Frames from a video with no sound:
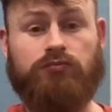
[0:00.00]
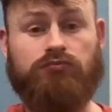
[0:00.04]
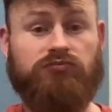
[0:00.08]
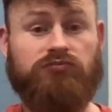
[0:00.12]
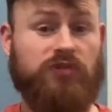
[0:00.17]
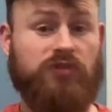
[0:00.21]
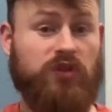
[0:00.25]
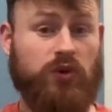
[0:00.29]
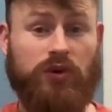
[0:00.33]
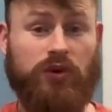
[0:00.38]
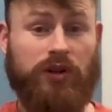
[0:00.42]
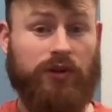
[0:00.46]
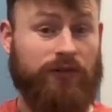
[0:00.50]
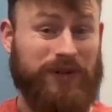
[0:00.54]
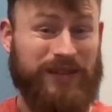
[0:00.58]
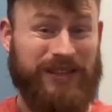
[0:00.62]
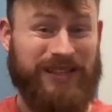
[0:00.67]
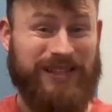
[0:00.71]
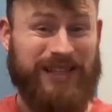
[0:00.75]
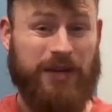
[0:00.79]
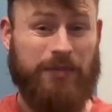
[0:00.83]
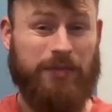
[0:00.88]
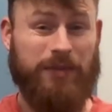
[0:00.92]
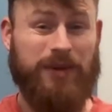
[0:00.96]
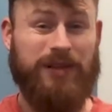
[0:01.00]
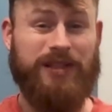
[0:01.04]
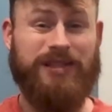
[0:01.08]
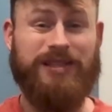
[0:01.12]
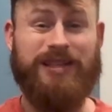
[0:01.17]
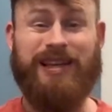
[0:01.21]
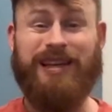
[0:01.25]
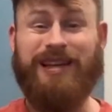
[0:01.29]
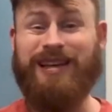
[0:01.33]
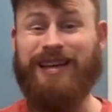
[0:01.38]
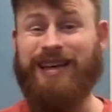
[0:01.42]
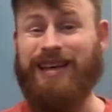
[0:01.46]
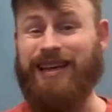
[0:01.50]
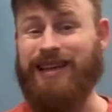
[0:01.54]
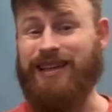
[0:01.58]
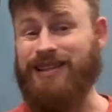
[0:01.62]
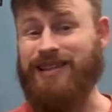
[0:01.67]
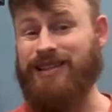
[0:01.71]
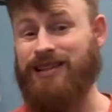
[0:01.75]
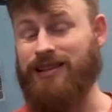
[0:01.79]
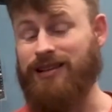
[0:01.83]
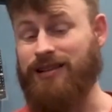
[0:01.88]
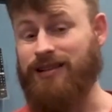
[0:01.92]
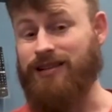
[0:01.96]
2 different segments.
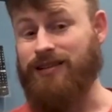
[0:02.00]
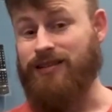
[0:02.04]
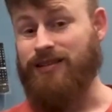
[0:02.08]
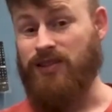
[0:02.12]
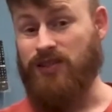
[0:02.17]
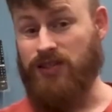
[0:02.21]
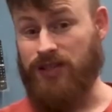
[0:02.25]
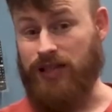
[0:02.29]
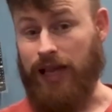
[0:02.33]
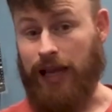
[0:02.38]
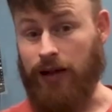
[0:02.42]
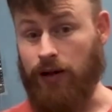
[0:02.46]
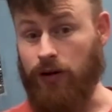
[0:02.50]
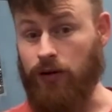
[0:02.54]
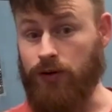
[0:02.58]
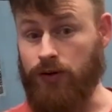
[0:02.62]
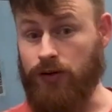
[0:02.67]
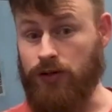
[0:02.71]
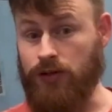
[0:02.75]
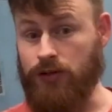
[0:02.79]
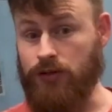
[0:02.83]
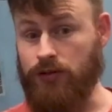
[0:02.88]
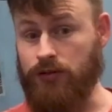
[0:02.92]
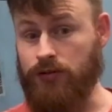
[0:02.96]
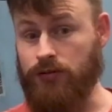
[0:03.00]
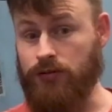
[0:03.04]
It's sales